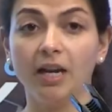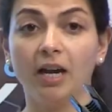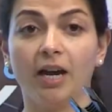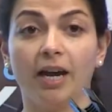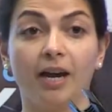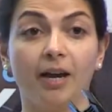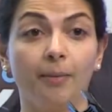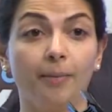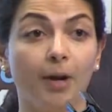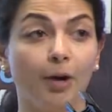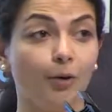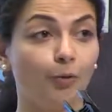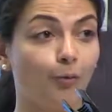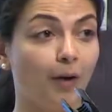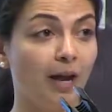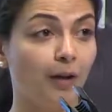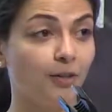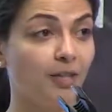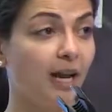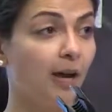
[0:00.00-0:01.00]
and
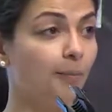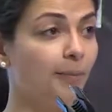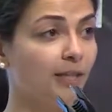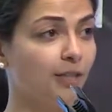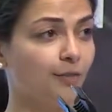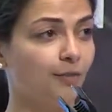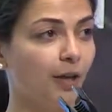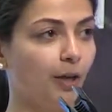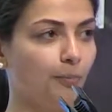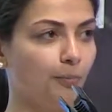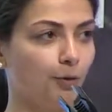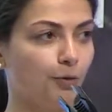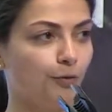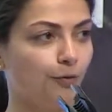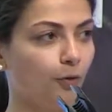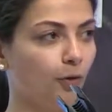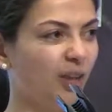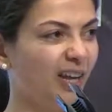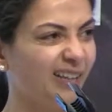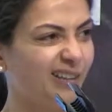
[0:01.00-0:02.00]
around helping developers
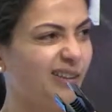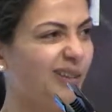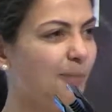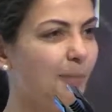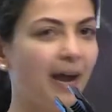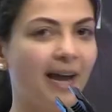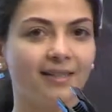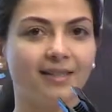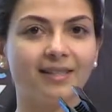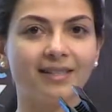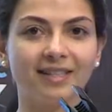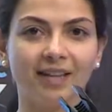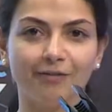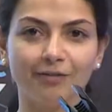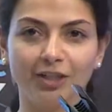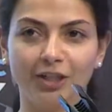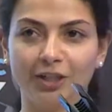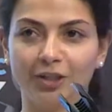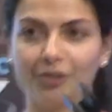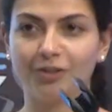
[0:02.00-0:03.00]
for like the past 7
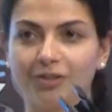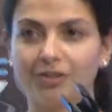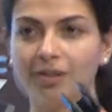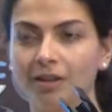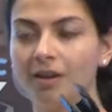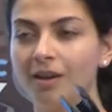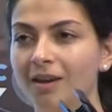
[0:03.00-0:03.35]
years.